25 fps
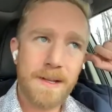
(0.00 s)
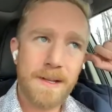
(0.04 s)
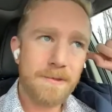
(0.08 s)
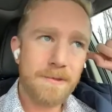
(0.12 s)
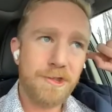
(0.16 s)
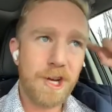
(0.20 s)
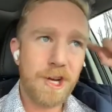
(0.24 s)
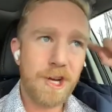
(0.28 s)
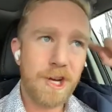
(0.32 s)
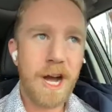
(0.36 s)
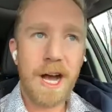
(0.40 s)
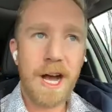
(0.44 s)

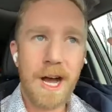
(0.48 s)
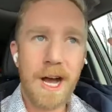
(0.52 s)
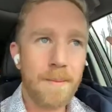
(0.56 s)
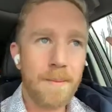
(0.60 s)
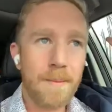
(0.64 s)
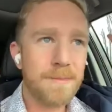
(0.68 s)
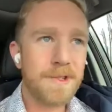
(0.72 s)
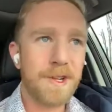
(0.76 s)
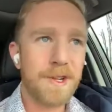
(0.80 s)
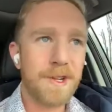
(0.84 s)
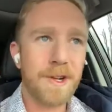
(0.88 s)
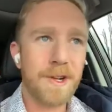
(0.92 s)

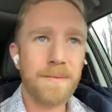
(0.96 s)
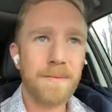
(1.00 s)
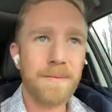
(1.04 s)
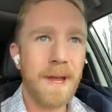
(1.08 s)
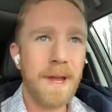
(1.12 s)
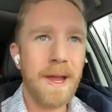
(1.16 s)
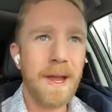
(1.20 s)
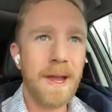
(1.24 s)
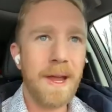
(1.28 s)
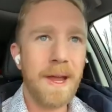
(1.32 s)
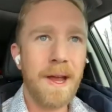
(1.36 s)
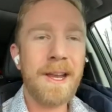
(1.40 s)
jobs or
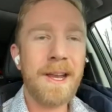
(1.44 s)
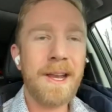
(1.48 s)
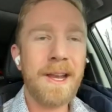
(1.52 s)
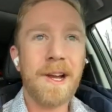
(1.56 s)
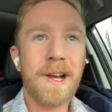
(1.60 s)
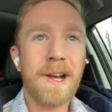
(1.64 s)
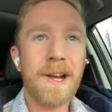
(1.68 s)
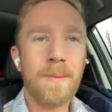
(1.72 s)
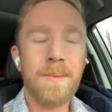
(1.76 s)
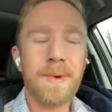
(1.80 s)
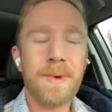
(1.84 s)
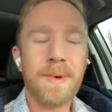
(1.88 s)

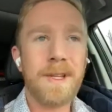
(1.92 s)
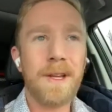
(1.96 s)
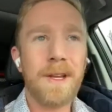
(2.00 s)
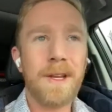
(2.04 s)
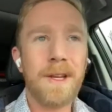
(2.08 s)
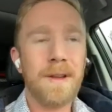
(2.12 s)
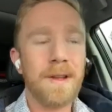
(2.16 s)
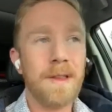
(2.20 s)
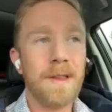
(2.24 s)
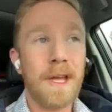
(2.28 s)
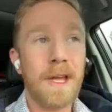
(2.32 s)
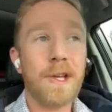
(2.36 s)
income,
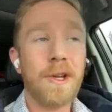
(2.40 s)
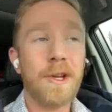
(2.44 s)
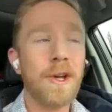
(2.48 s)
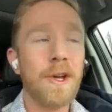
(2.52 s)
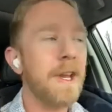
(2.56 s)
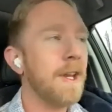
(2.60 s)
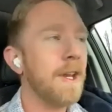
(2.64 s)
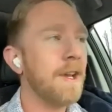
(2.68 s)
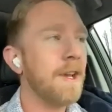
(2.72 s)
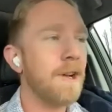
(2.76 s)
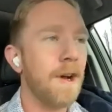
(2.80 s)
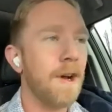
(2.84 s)
like good
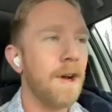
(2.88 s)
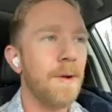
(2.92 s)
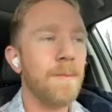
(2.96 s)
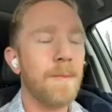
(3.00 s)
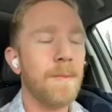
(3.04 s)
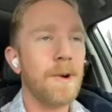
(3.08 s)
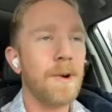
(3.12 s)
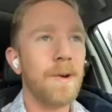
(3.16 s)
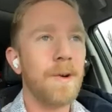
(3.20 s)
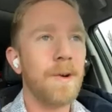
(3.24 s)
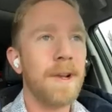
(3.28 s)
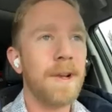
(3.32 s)
income
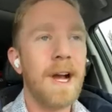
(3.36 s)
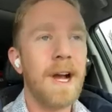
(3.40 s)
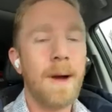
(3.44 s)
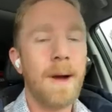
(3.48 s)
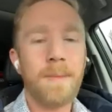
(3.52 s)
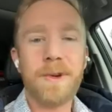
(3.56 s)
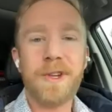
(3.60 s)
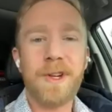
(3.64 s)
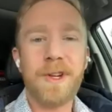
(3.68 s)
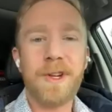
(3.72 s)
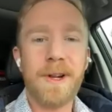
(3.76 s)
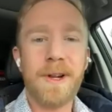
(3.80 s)
earning
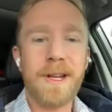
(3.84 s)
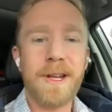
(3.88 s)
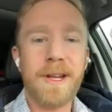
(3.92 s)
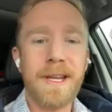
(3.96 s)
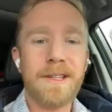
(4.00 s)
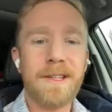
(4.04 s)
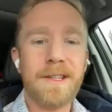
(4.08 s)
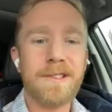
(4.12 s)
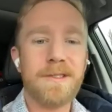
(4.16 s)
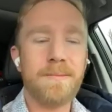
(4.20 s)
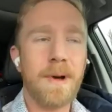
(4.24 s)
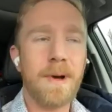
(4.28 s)

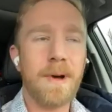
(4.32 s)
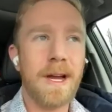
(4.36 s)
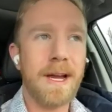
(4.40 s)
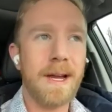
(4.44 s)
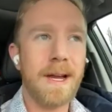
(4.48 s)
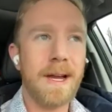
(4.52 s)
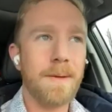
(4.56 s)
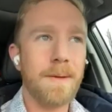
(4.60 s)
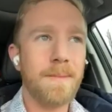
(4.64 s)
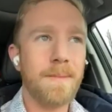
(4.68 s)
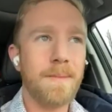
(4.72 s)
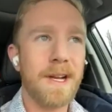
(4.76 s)
opportunities, by
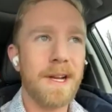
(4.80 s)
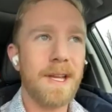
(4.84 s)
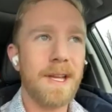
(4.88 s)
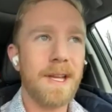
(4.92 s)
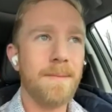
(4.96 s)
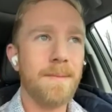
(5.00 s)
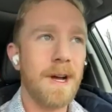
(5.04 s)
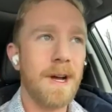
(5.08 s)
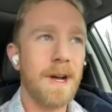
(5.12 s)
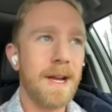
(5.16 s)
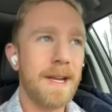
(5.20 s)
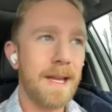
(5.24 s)
a buddy
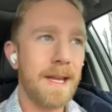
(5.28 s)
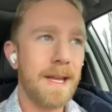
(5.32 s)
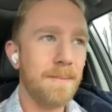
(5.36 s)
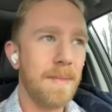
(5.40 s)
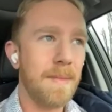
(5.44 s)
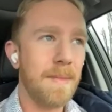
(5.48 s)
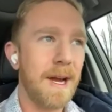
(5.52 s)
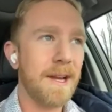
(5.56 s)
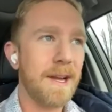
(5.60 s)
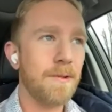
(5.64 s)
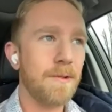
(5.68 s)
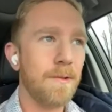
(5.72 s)
of mine named
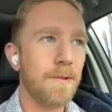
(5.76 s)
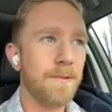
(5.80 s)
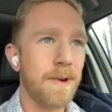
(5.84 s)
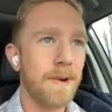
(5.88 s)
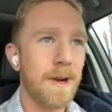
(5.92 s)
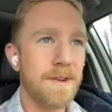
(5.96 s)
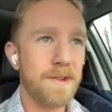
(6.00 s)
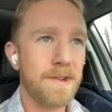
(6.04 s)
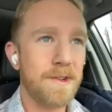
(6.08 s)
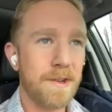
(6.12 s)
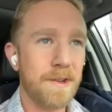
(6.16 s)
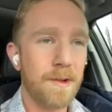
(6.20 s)
Michael
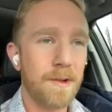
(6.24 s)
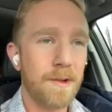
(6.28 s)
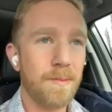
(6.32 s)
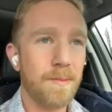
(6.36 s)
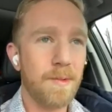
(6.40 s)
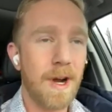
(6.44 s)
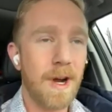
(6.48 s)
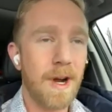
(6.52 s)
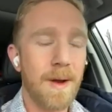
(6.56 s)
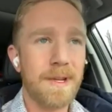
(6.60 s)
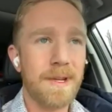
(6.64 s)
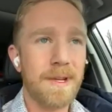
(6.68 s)
Frederick, who
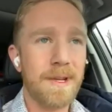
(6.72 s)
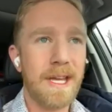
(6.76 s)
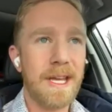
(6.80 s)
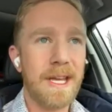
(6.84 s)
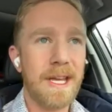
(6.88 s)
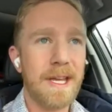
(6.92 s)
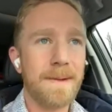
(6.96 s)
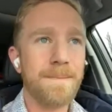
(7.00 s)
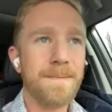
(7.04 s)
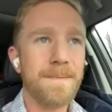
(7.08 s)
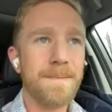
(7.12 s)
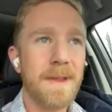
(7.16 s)
brought me
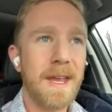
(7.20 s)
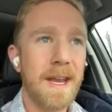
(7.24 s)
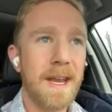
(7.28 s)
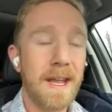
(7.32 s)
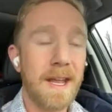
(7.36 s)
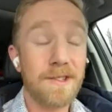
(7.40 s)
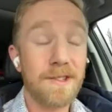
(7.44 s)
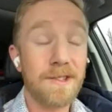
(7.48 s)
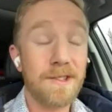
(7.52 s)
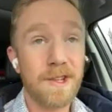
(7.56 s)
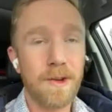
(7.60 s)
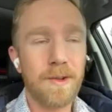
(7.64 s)
in, and
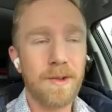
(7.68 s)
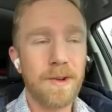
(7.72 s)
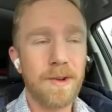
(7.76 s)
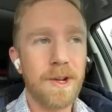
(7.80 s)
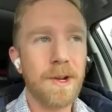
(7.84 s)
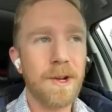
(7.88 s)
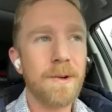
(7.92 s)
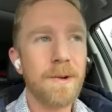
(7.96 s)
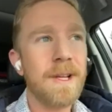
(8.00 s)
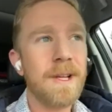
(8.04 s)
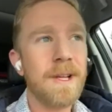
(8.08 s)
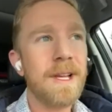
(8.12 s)
Ed
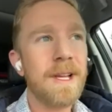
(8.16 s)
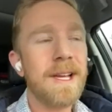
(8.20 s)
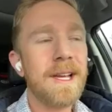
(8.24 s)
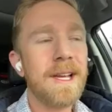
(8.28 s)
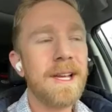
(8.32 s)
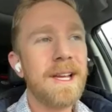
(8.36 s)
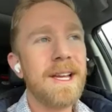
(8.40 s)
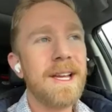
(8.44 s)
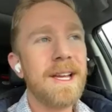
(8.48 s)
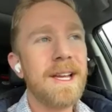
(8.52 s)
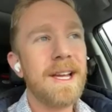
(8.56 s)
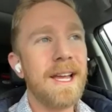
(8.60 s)
Soto.
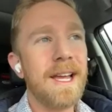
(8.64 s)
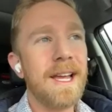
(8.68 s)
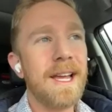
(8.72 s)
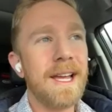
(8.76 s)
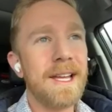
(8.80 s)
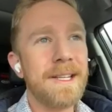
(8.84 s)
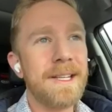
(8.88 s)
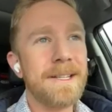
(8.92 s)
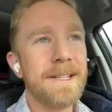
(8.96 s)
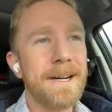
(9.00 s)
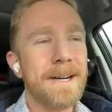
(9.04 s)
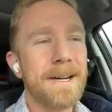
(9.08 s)

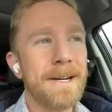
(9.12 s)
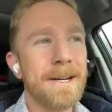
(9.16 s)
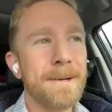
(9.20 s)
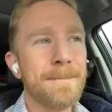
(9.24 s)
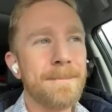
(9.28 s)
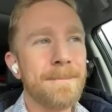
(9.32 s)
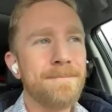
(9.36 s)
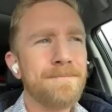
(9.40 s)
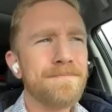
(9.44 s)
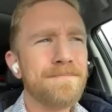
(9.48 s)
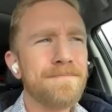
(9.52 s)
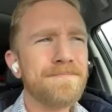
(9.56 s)
And
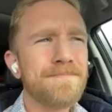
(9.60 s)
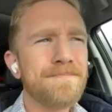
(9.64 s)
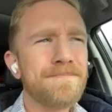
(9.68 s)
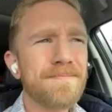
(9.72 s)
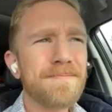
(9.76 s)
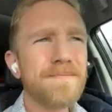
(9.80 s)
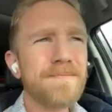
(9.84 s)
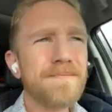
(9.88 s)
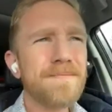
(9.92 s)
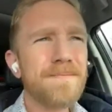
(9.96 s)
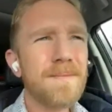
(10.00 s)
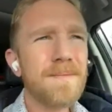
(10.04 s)

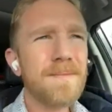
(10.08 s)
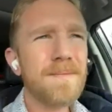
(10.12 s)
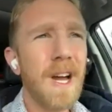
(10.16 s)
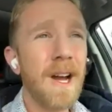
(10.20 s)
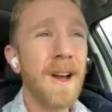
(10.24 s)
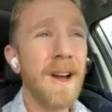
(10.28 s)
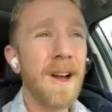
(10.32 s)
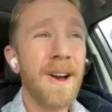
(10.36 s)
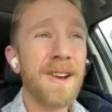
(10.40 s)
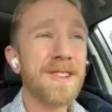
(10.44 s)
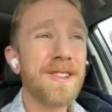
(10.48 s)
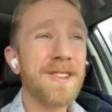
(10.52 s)

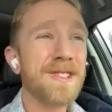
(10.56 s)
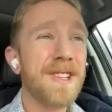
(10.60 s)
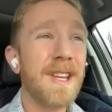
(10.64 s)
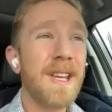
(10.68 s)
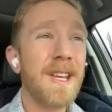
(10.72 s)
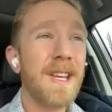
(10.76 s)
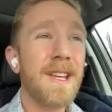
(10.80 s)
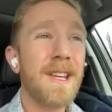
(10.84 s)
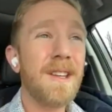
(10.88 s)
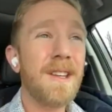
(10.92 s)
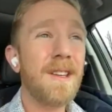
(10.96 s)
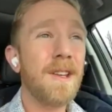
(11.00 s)
I
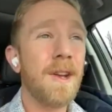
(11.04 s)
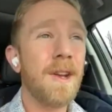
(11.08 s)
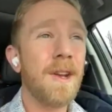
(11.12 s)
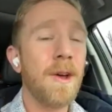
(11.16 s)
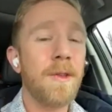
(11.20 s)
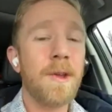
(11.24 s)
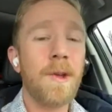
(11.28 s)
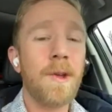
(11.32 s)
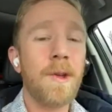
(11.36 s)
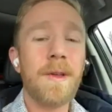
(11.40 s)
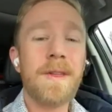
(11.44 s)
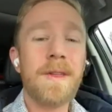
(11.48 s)
honestly, you
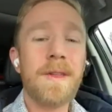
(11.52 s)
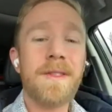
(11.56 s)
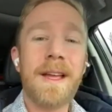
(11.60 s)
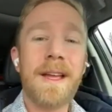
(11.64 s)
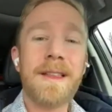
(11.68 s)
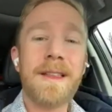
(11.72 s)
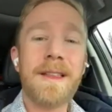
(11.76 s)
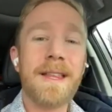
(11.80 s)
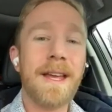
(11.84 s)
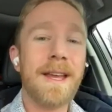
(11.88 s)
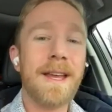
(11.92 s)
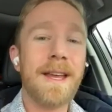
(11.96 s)
know, the only
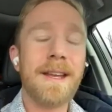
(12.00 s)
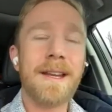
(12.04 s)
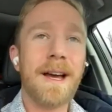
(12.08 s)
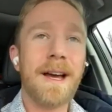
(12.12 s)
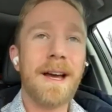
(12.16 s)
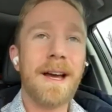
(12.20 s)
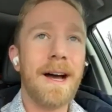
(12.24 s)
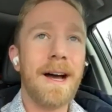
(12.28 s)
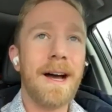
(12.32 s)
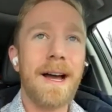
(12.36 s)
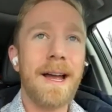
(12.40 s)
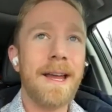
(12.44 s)
thing that
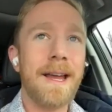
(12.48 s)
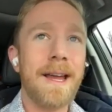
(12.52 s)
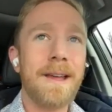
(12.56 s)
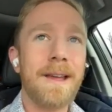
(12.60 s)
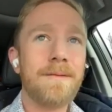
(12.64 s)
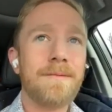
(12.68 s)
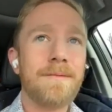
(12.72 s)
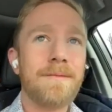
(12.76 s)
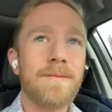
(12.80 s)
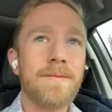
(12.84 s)
I